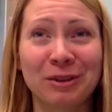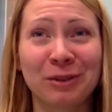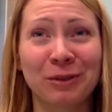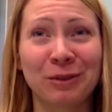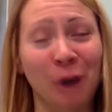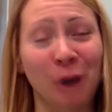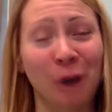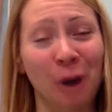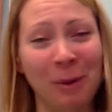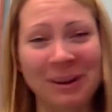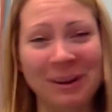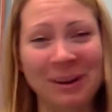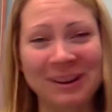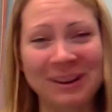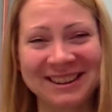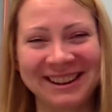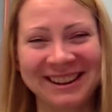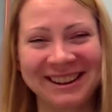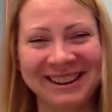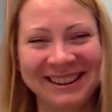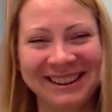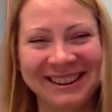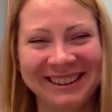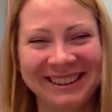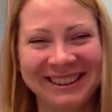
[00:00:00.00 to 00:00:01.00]
robots
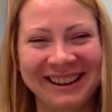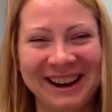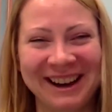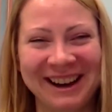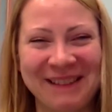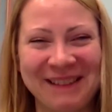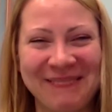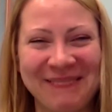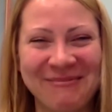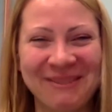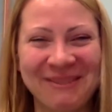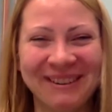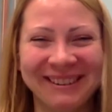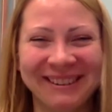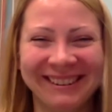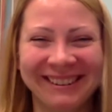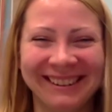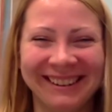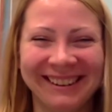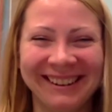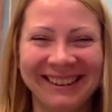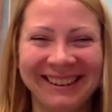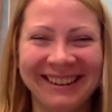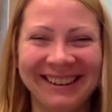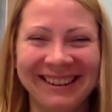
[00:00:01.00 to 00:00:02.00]

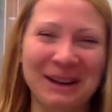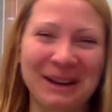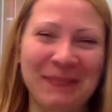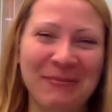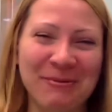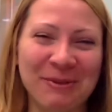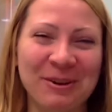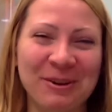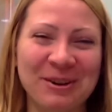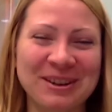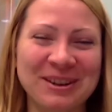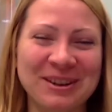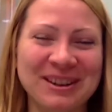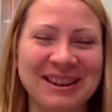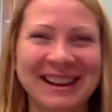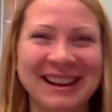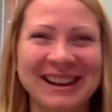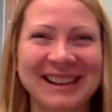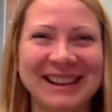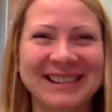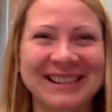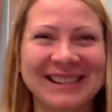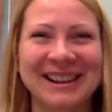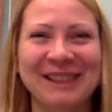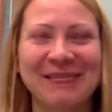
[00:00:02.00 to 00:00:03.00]
come first, I
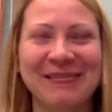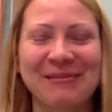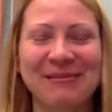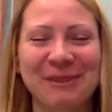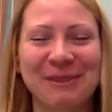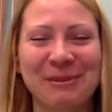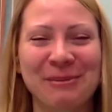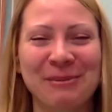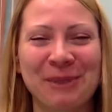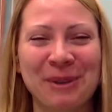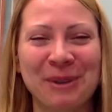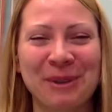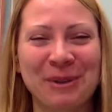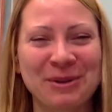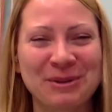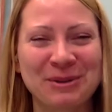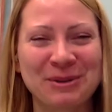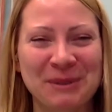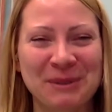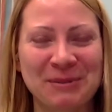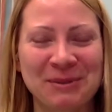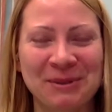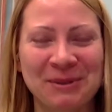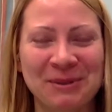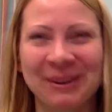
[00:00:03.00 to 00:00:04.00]
guess. Like for most
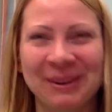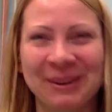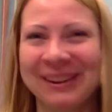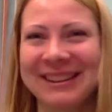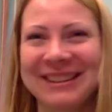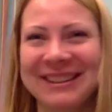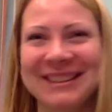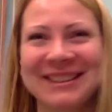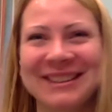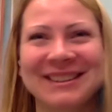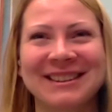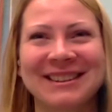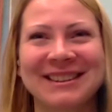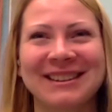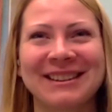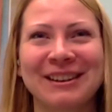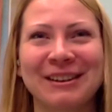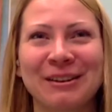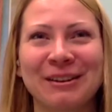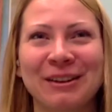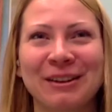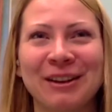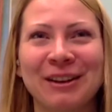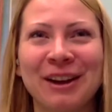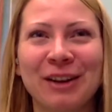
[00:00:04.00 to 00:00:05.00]
people, it's
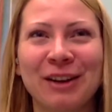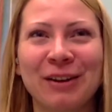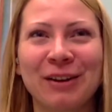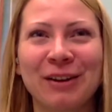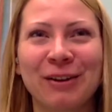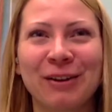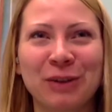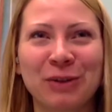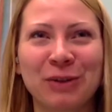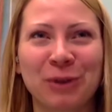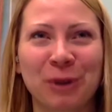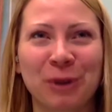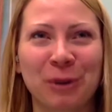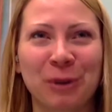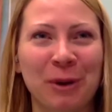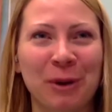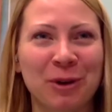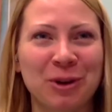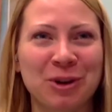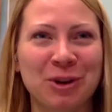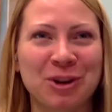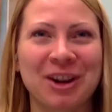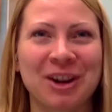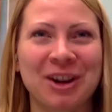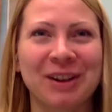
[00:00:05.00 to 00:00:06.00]
right from our
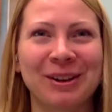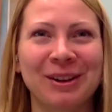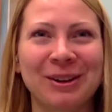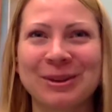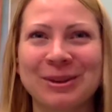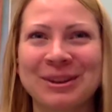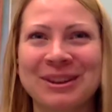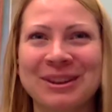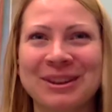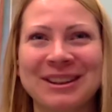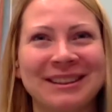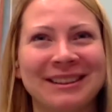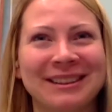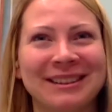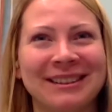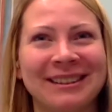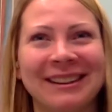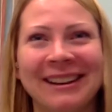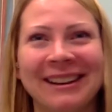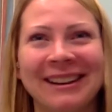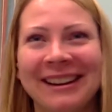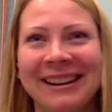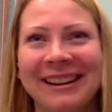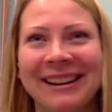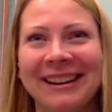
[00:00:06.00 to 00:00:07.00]
childhood
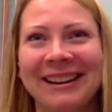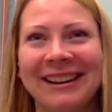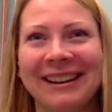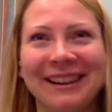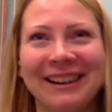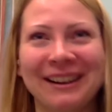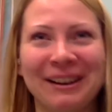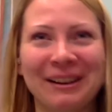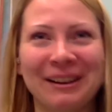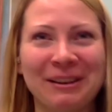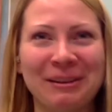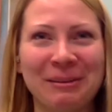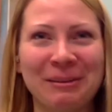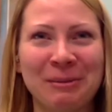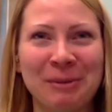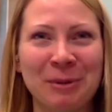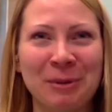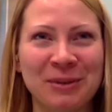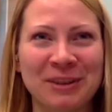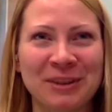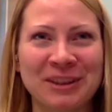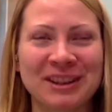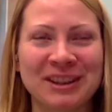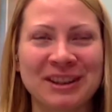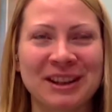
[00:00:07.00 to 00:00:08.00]
and the
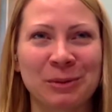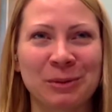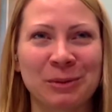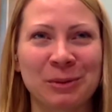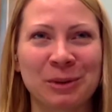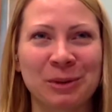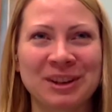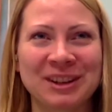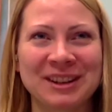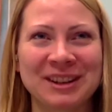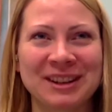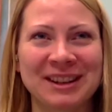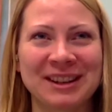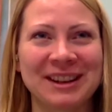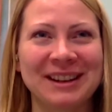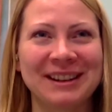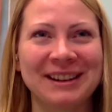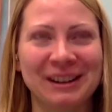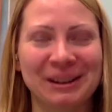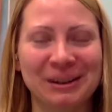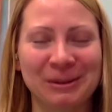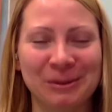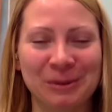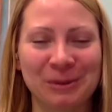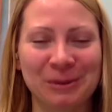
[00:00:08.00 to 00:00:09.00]
movies that we're seeing
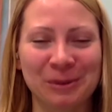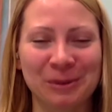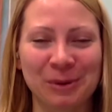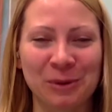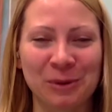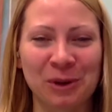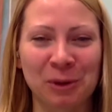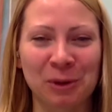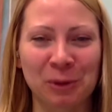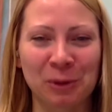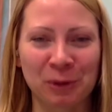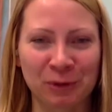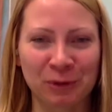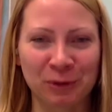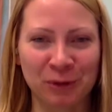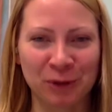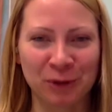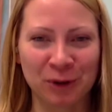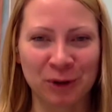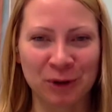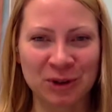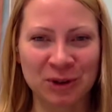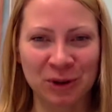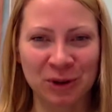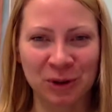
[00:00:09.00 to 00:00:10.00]
and where we
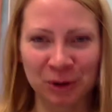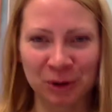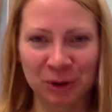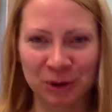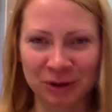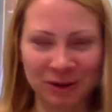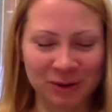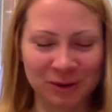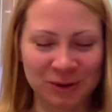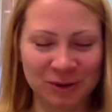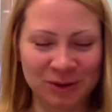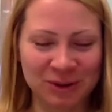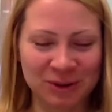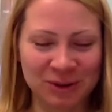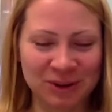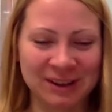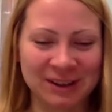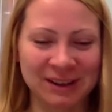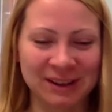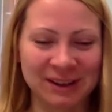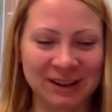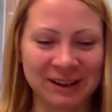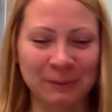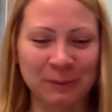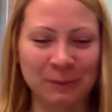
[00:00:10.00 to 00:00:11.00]
first heard those
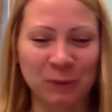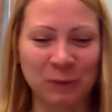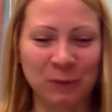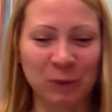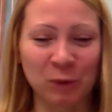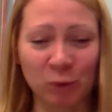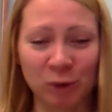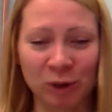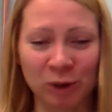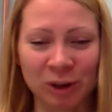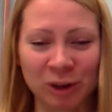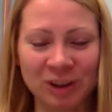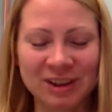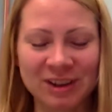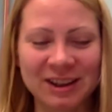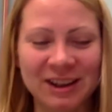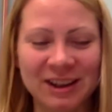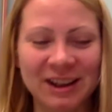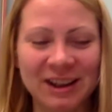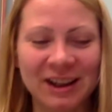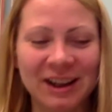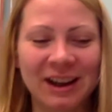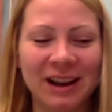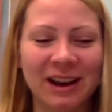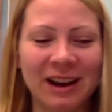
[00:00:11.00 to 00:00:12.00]
words.
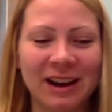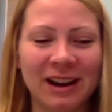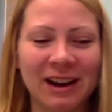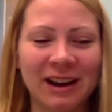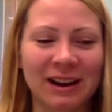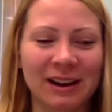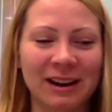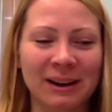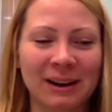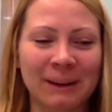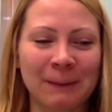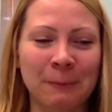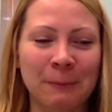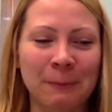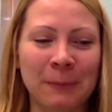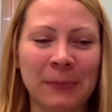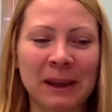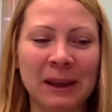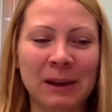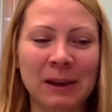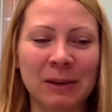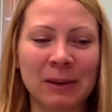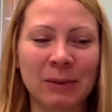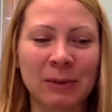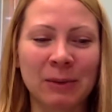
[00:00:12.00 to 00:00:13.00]

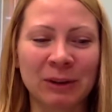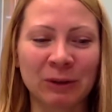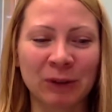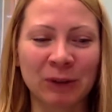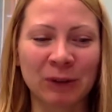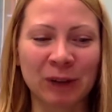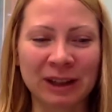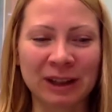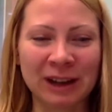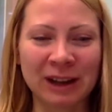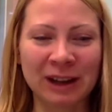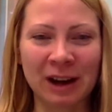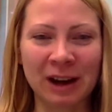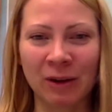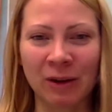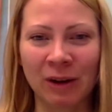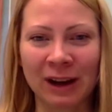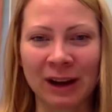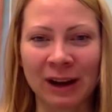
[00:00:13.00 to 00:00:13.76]
But right now, I